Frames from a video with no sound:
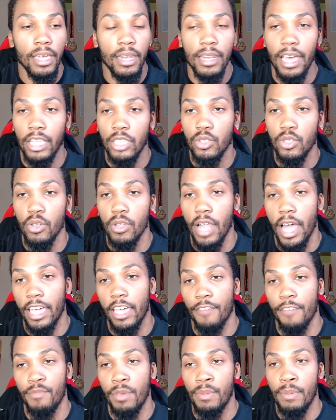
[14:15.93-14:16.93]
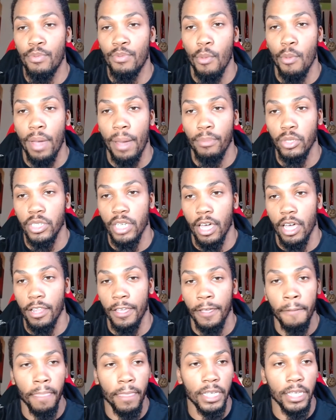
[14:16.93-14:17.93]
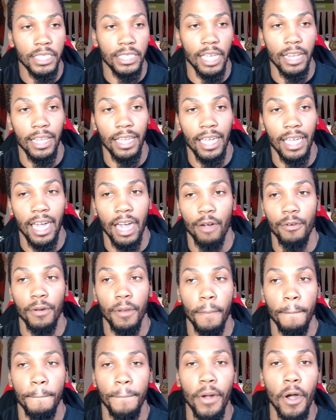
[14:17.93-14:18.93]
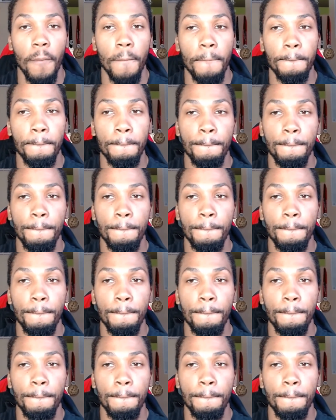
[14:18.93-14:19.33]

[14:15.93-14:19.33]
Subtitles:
Natural IFBB Pro Matt Brutale signing out. Boom.